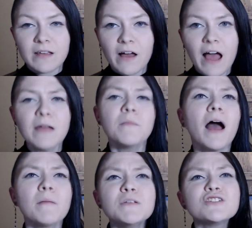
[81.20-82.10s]

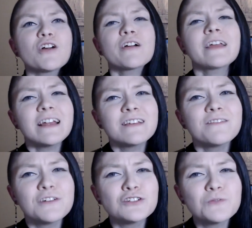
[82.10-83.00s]
I'm a dark
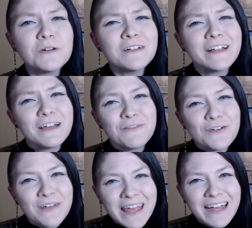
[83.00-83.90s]
individual, if
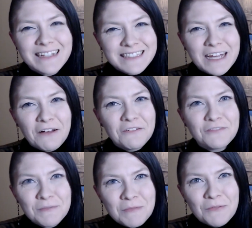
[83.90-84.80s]
you can't tell
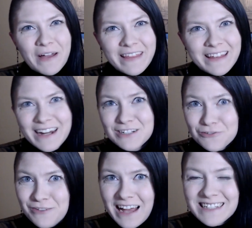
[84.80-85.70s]
from the way that I
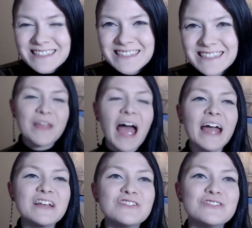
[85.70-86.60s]
dress.
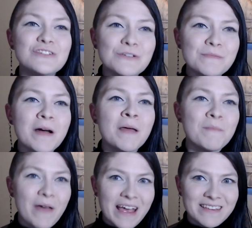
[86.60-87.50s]
I do my
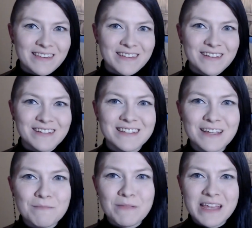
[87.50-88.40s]
best
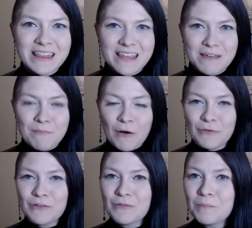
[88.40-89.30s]
to be the
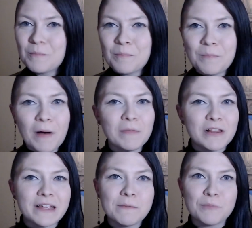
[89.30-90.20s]
most
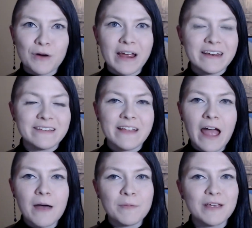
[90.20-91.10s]
bubbly, brightest,
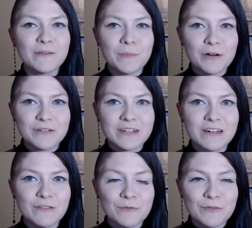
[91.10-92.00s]
happiest person
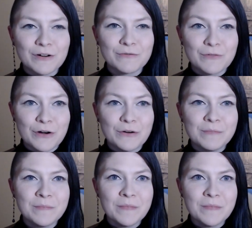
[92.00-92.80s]
in the room.